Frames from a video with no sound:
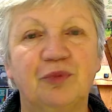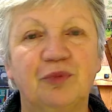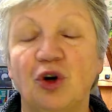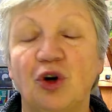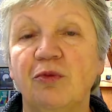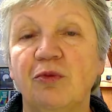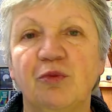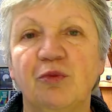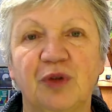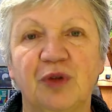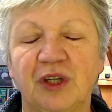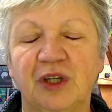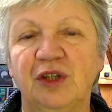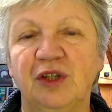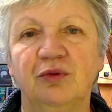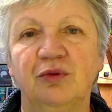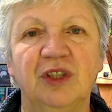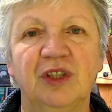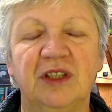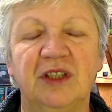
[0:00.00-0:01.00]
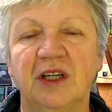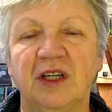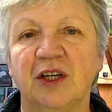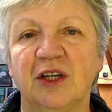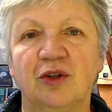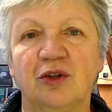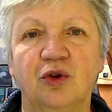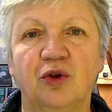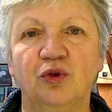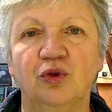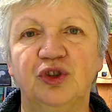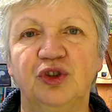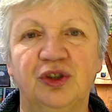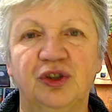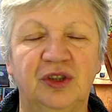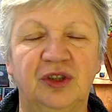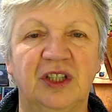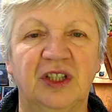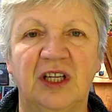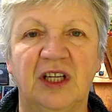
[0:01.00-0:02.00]
Probably you'll need an
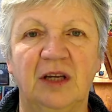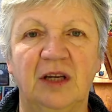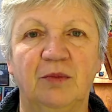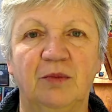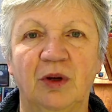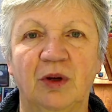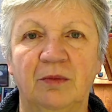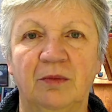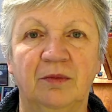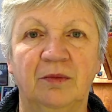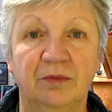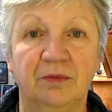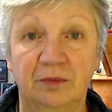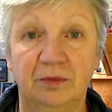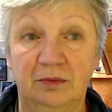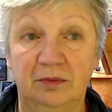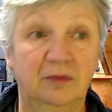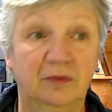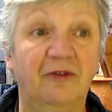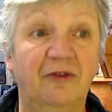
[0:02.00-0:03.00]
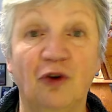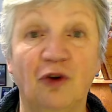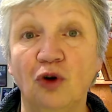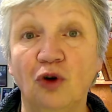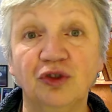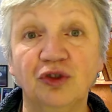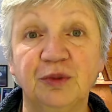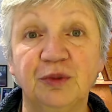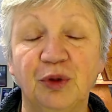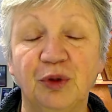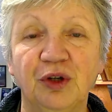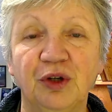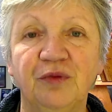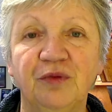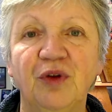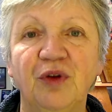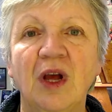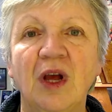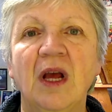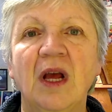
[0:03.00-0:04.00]
enclosure to keep them
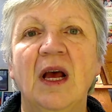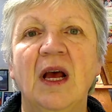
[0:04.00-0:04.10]
fox-proof.